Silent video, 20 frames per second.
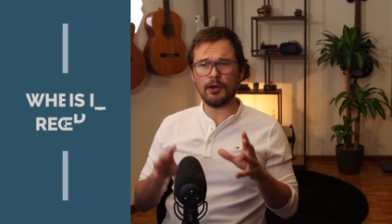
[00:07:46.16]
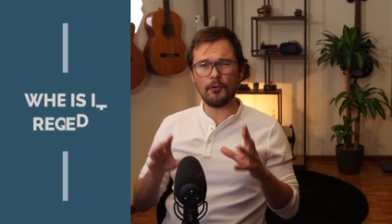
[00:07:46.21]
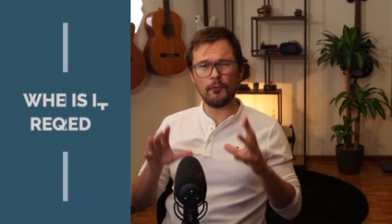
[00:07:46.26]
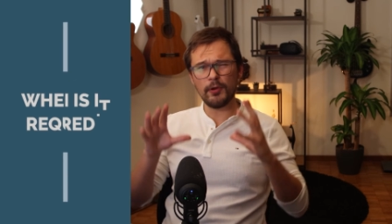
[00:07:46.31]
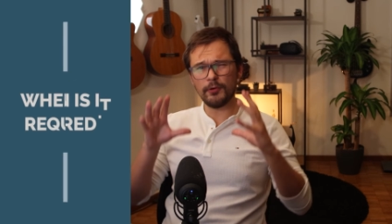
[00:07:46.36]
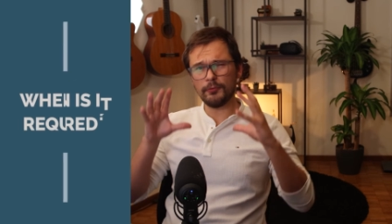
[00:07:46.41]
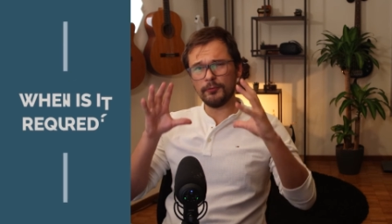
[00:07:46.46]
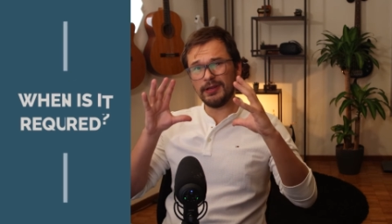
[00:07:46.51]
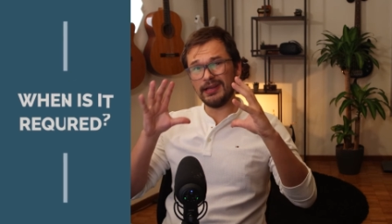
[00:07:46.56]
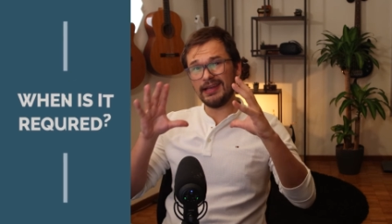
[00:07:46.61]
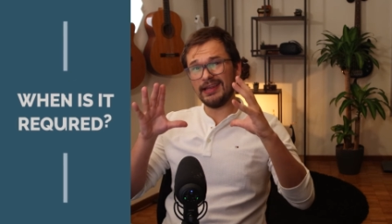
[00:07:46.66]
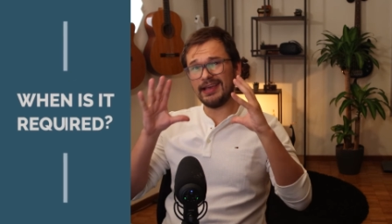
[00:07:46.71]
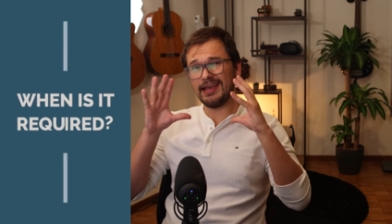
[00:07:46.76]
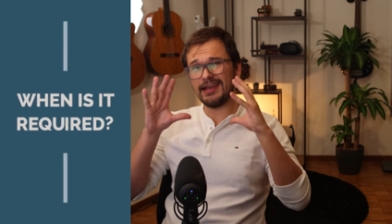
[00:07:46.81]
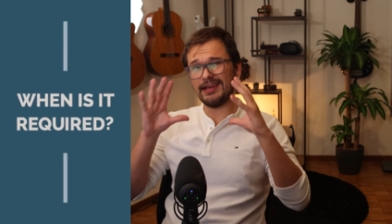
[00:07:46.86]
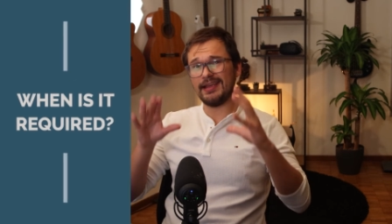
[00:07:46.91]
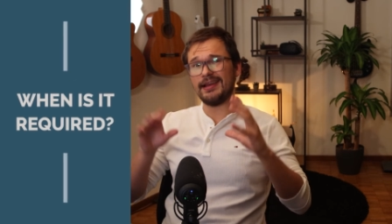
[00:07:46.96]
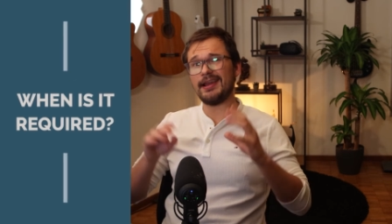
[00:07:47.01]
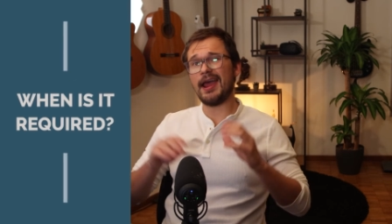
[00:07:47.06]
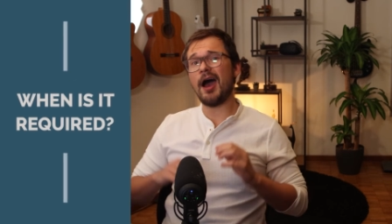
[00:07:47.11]
So now we're
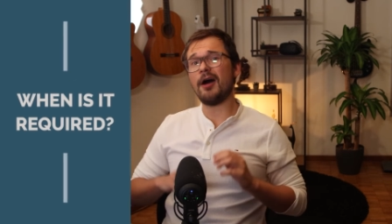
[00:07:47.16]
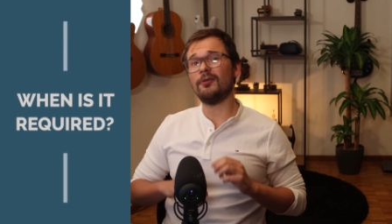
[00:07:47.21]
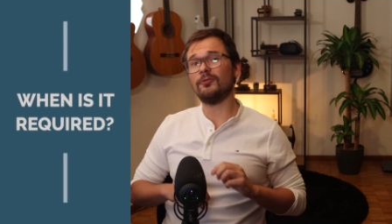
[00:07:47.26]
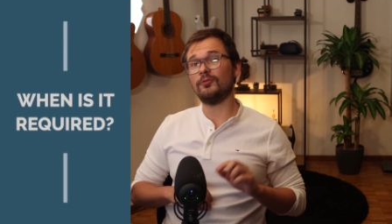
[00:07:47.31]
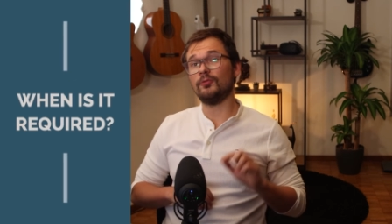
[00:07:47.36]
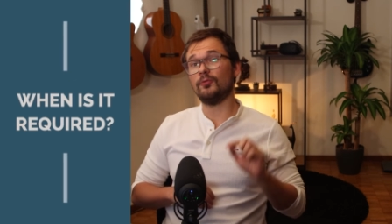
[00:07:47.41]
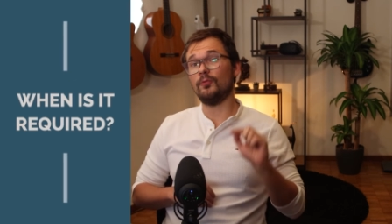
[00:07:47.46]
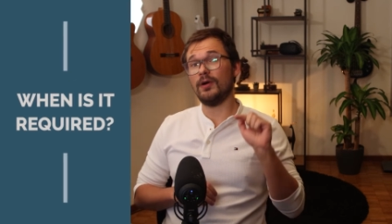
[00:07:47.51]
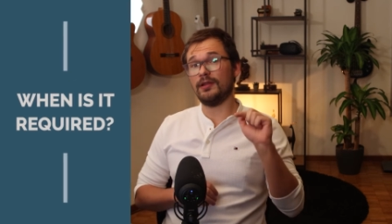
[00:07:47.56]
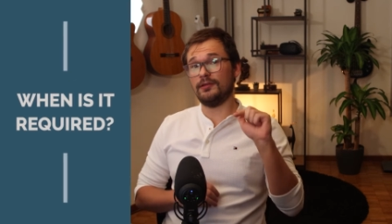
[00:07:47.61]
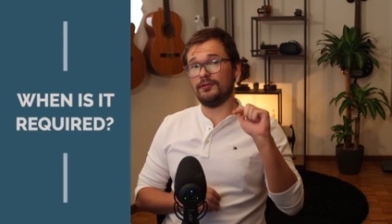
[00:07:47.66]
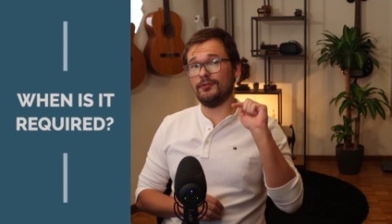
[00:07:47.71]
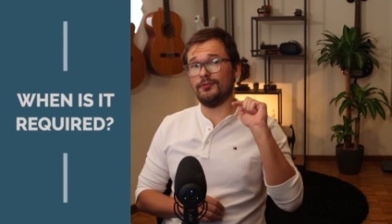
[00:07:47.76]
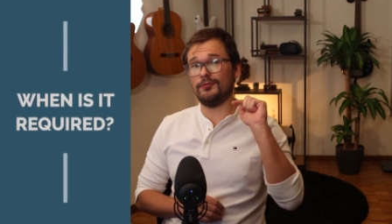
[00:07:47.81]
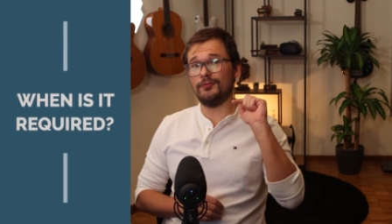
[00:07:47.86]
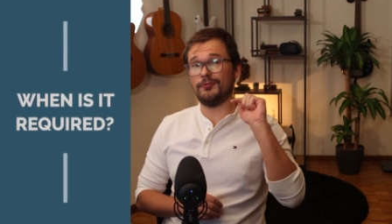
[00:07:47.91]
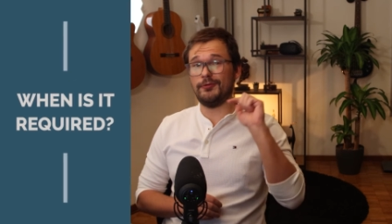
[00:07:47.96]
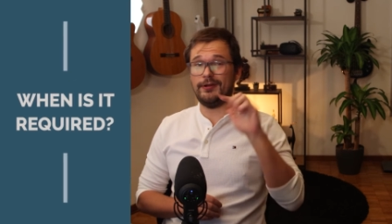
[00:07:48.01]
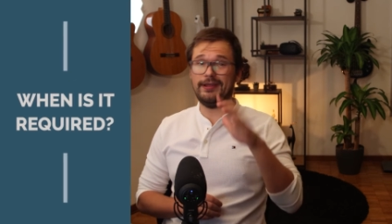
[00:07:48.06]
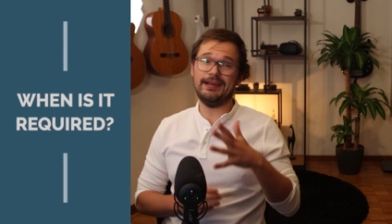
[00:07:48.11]
really getting down to what
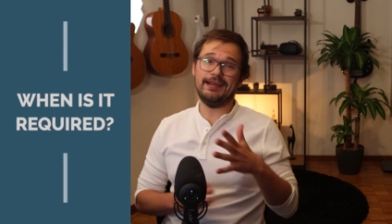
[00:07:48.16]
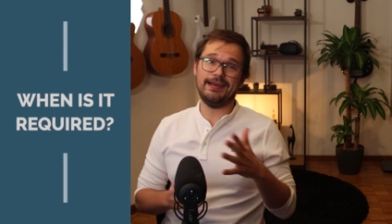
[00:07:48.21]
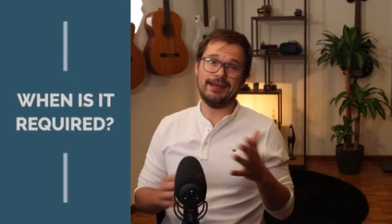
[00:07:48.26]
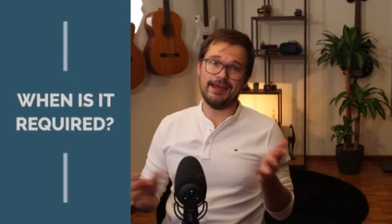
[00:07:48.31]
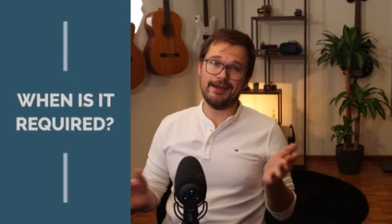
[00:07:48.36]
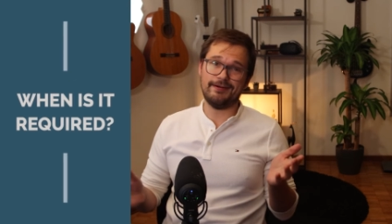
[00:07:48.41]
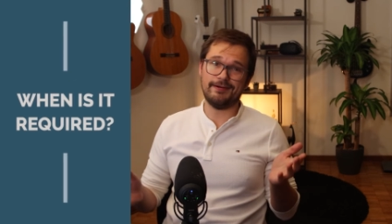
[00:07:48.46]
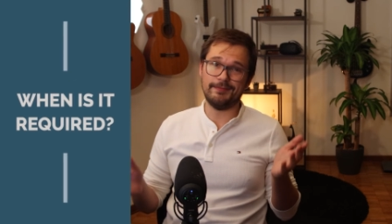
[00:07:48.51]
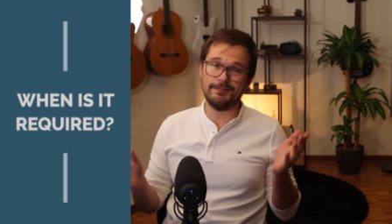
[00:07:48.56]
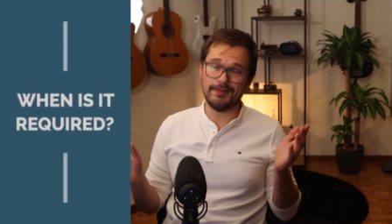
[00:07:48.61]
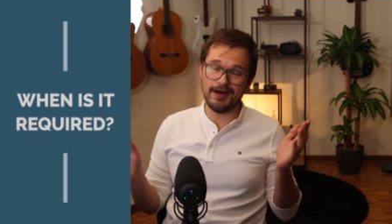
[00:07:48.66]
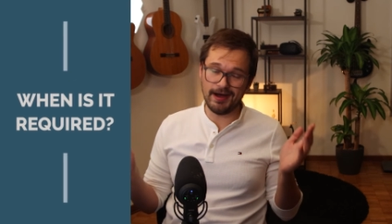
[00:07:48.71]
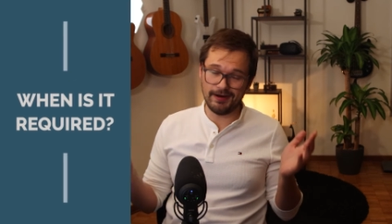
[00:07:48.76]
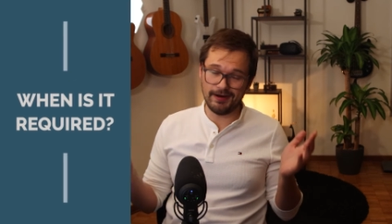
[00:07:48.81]
you really care